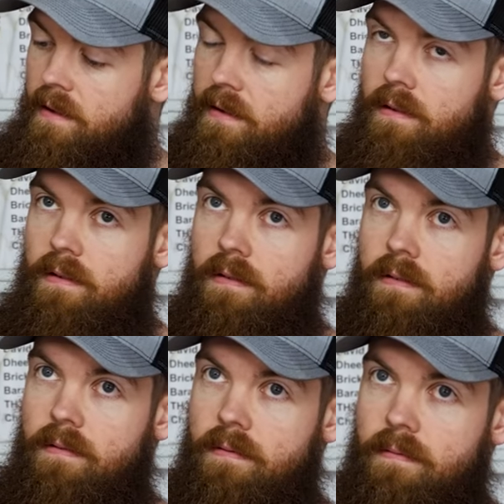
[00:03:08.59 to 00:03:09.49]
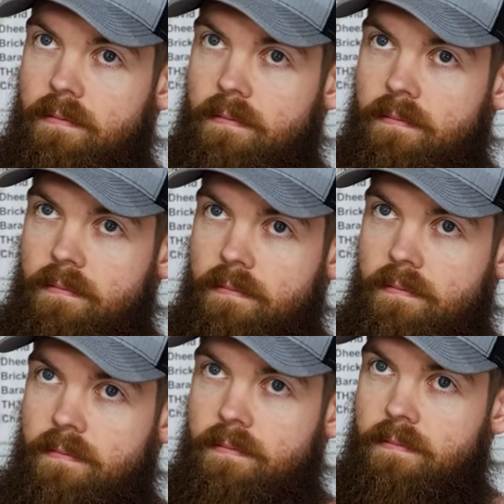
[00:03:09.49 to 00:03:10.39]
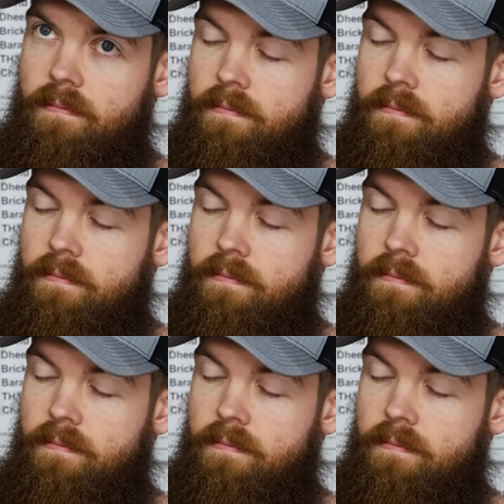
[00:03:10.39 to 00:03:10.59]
(silence)